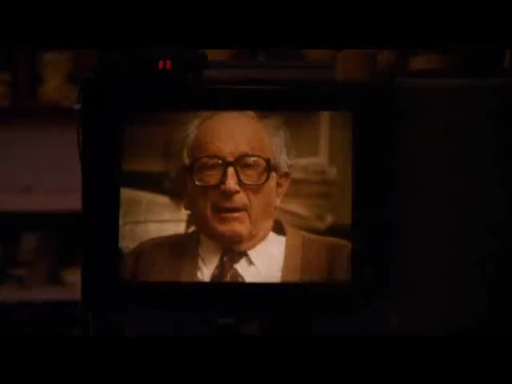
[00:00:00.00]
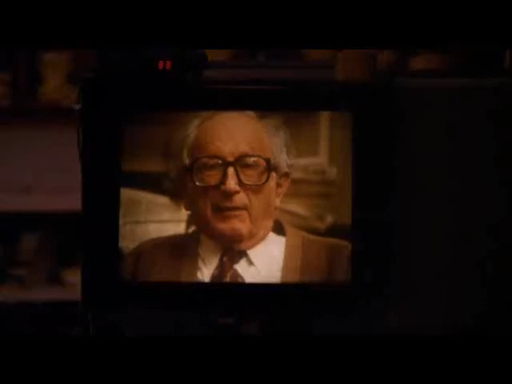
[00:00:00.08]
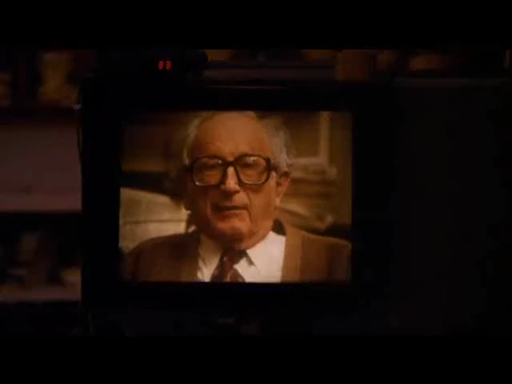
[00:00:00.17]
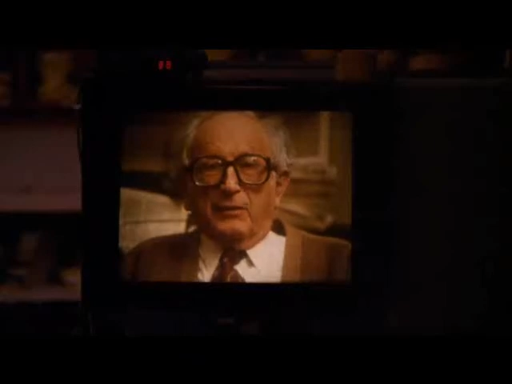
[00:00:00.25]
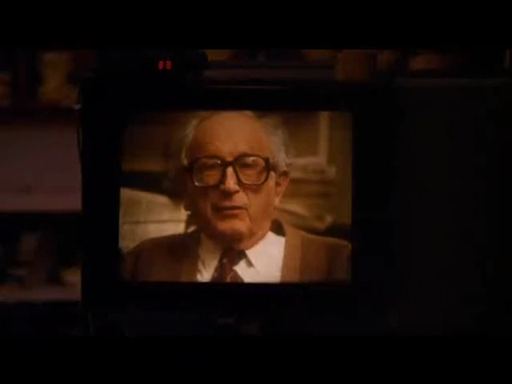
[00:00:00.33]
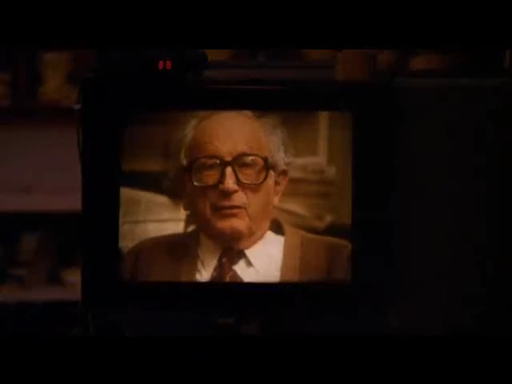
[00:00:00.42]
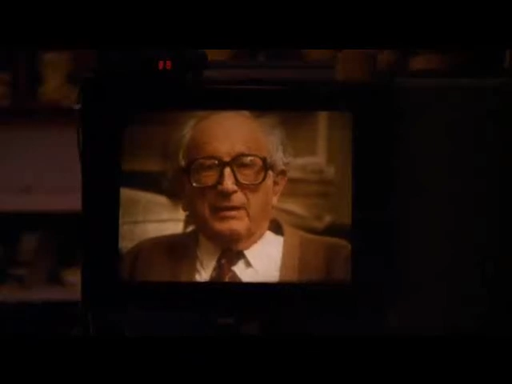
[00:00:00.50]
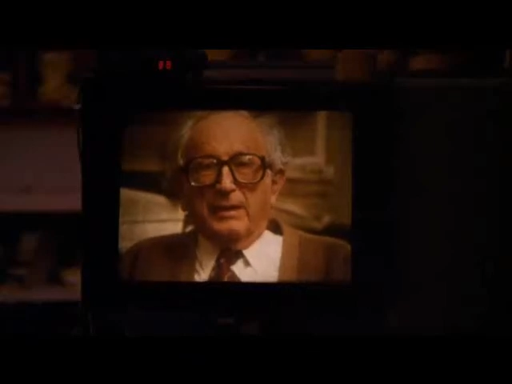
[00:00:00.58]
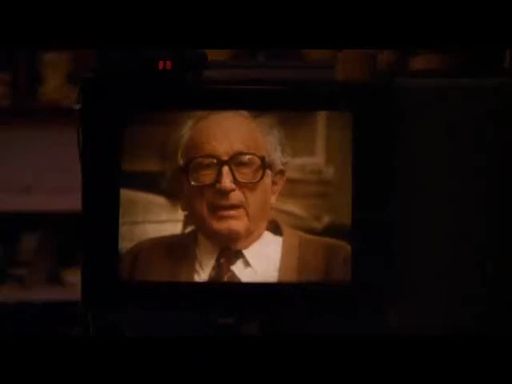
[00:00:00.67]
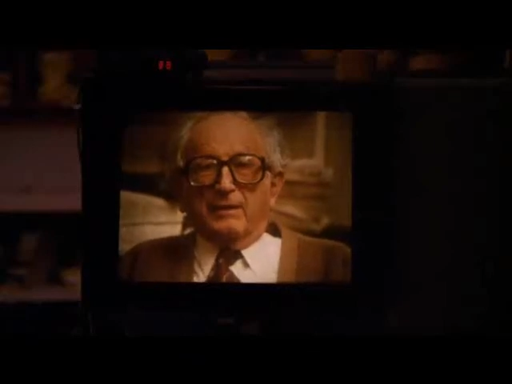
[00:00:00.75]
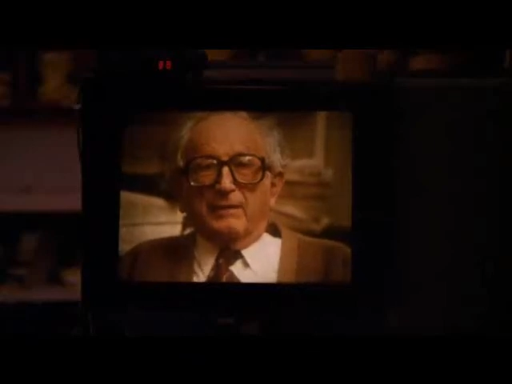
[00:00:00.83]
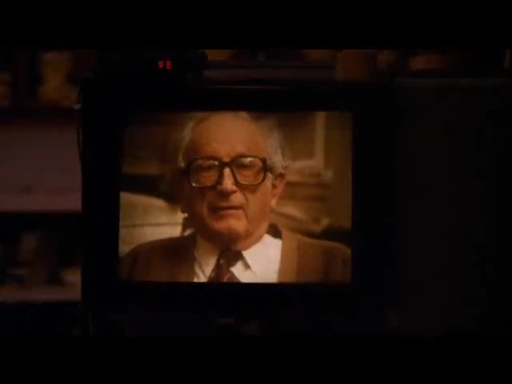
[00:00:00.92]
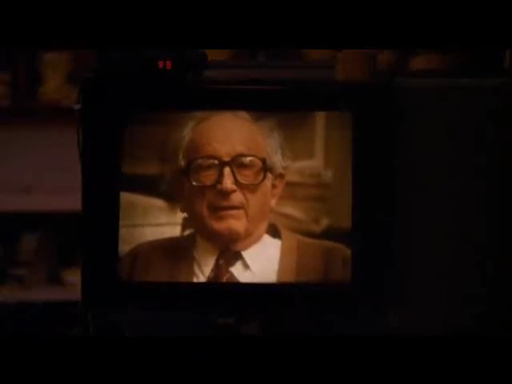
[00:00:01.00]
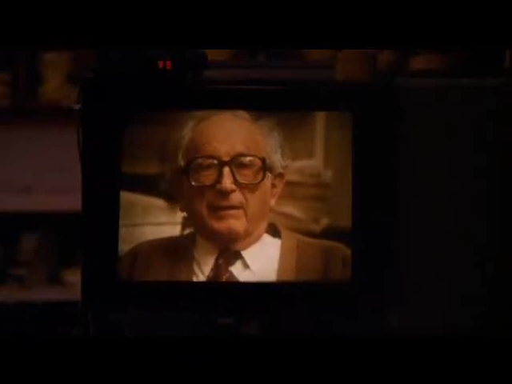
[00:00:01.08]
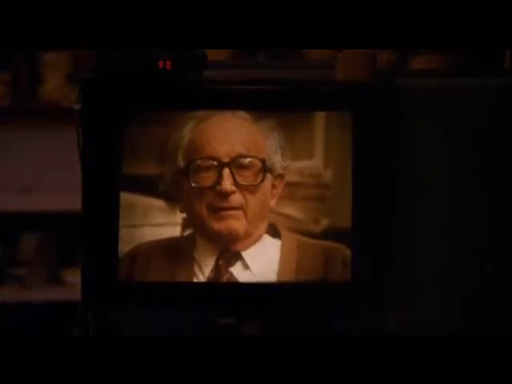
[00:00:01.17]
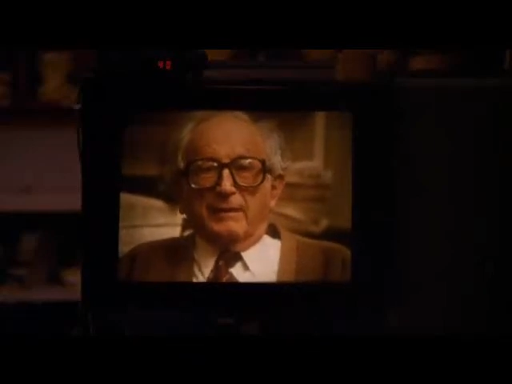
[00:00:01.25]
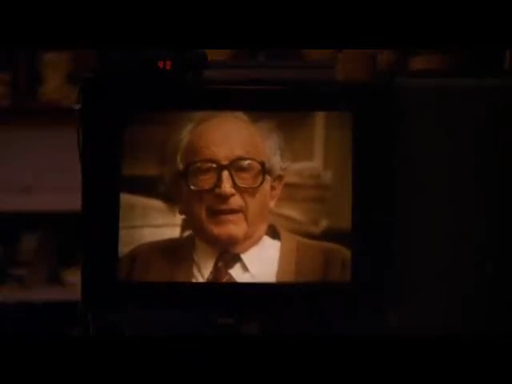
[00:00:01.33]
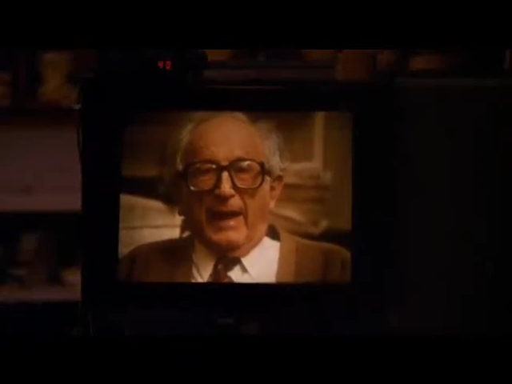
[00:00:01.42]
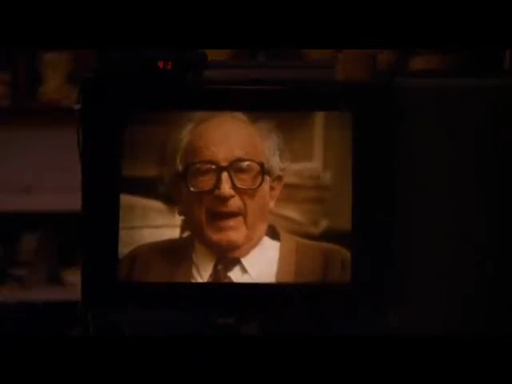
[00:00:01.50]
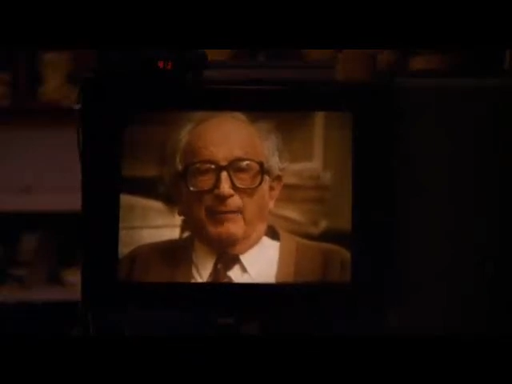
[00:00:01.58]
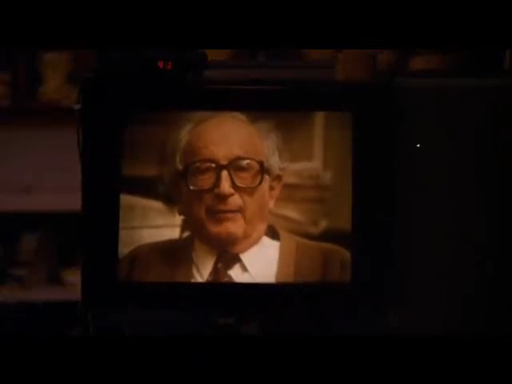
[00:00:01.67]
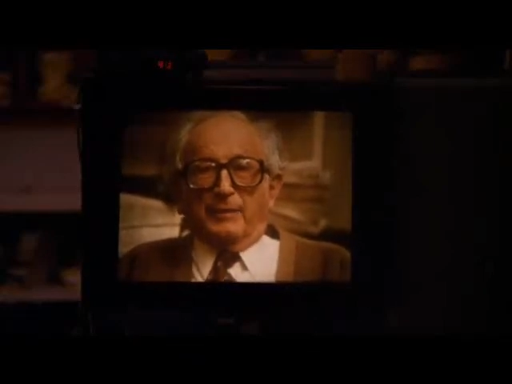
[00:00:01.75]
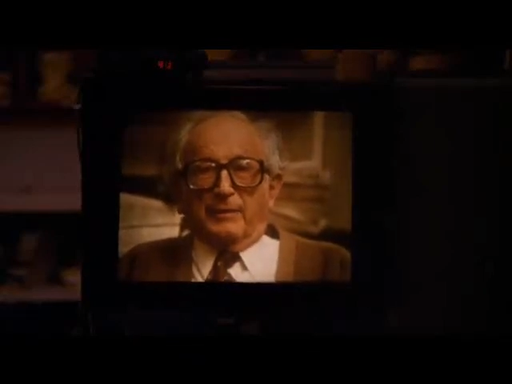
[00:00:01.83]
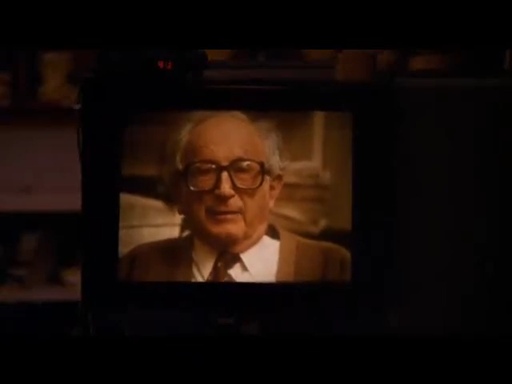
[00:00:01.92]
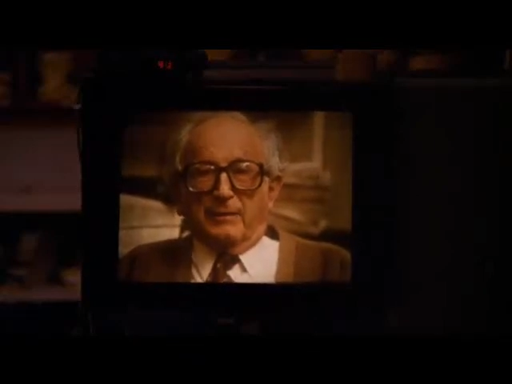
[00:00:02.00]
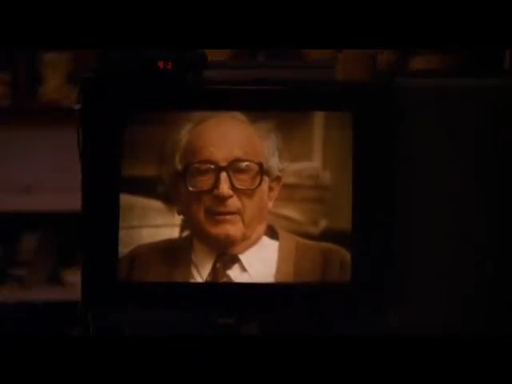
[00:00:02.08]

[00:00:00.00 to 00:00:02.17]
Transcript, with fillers: The unique thing that happened